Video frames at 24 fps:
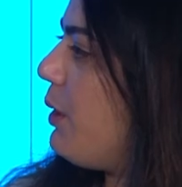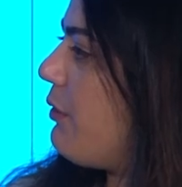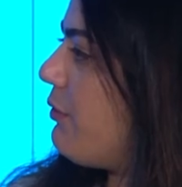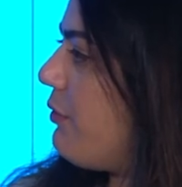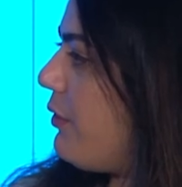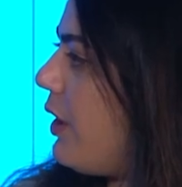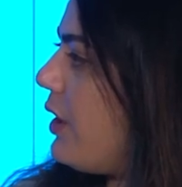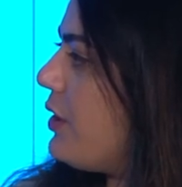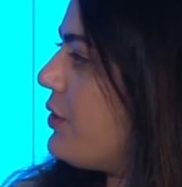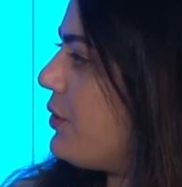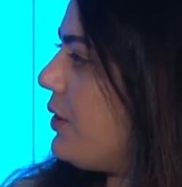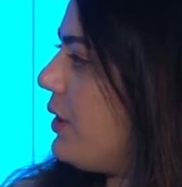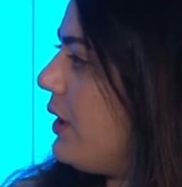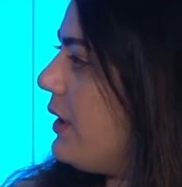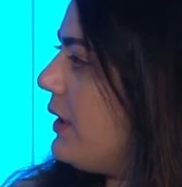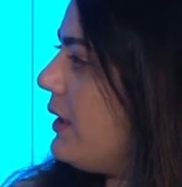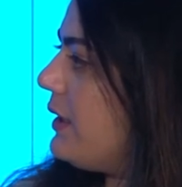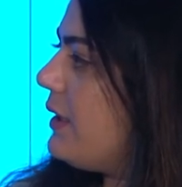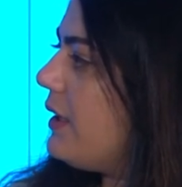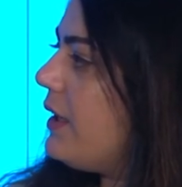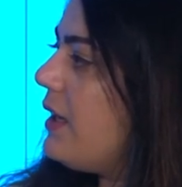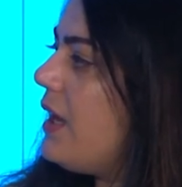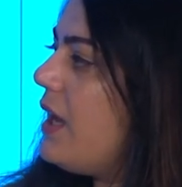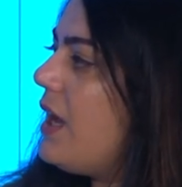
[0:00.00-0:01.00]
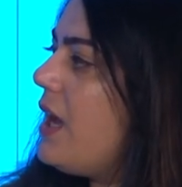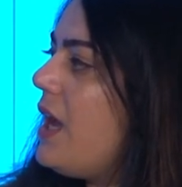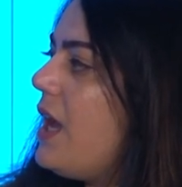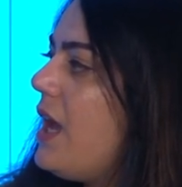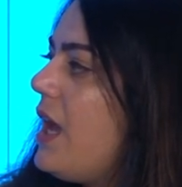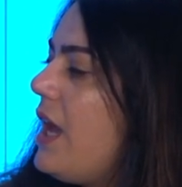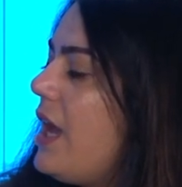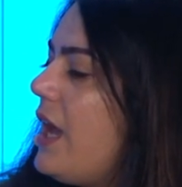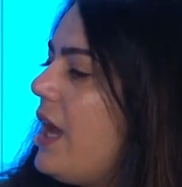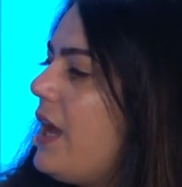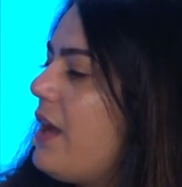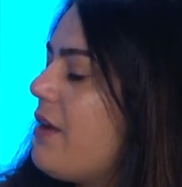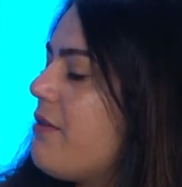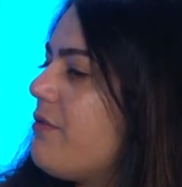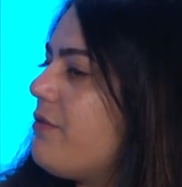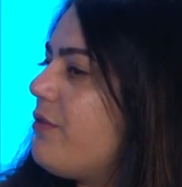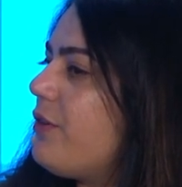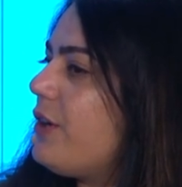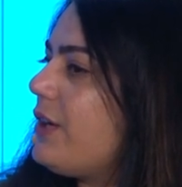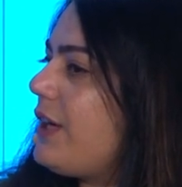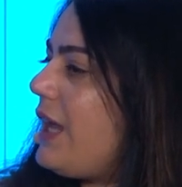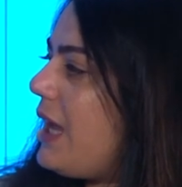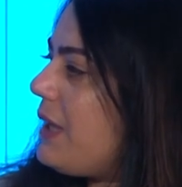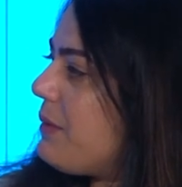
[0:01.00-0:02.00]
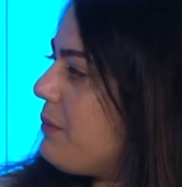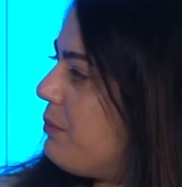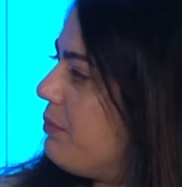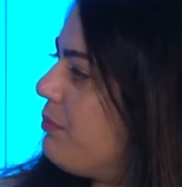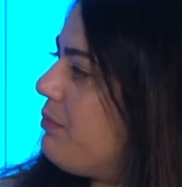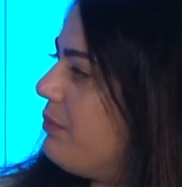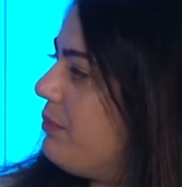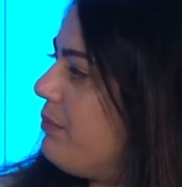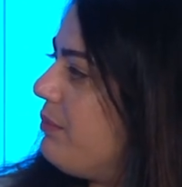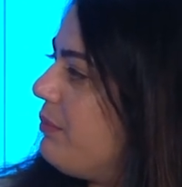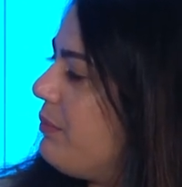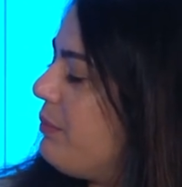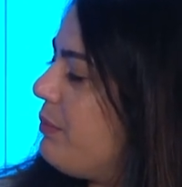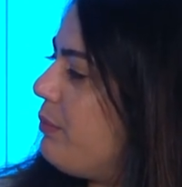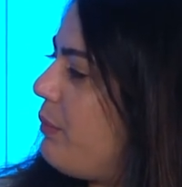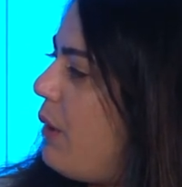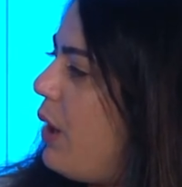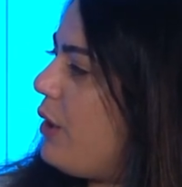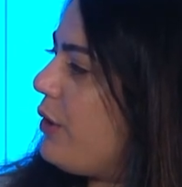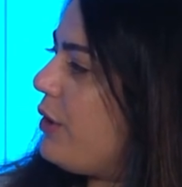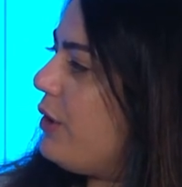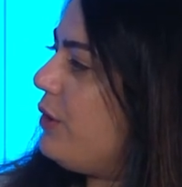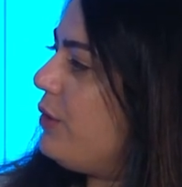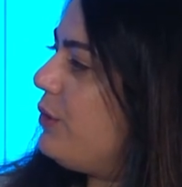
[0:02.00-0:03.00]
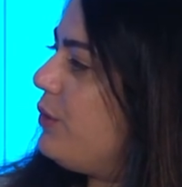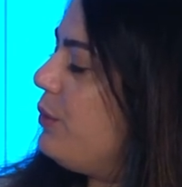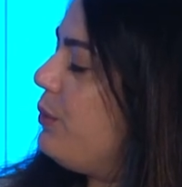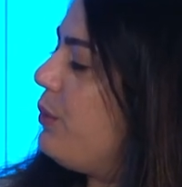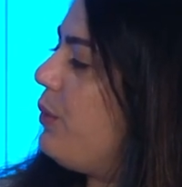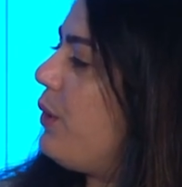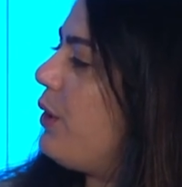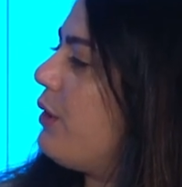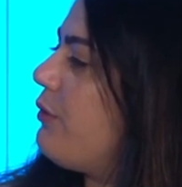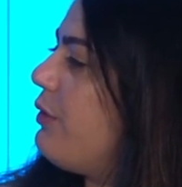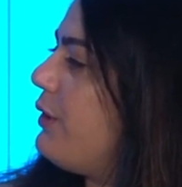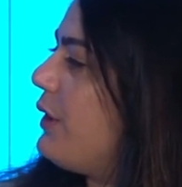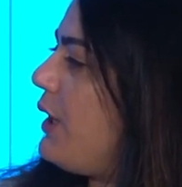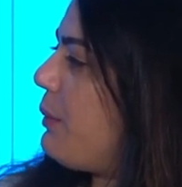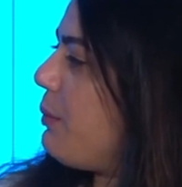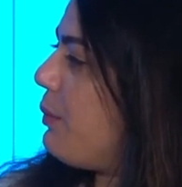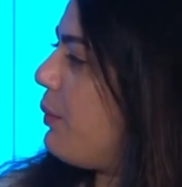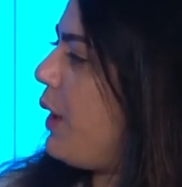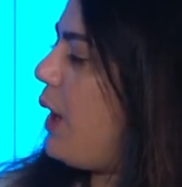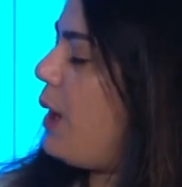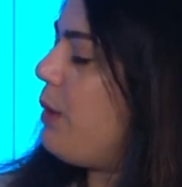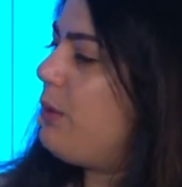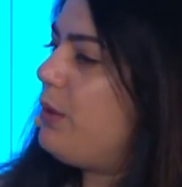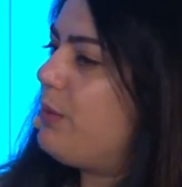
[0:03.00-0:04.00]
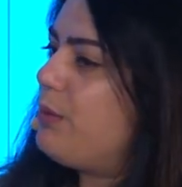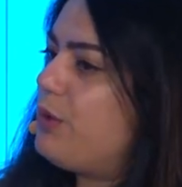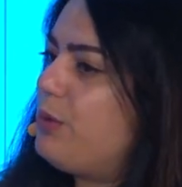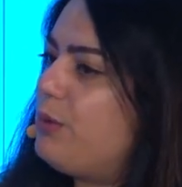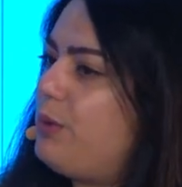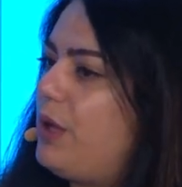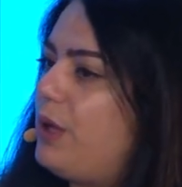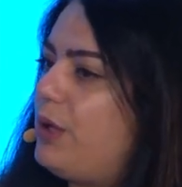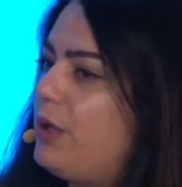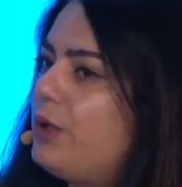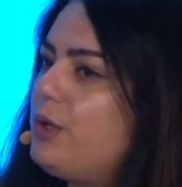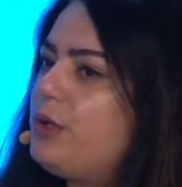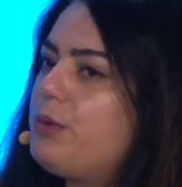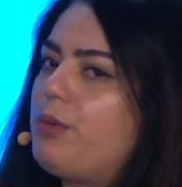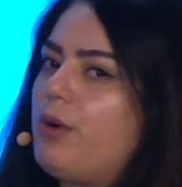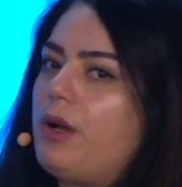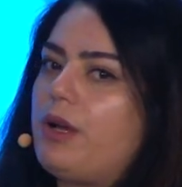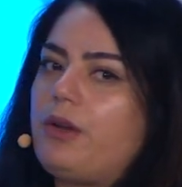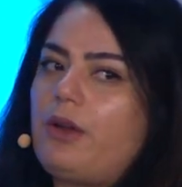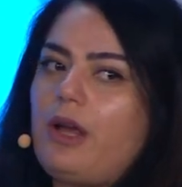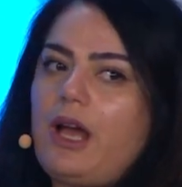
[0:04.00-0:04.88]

fraudulent. For that model to work, for that problem to be a good one, you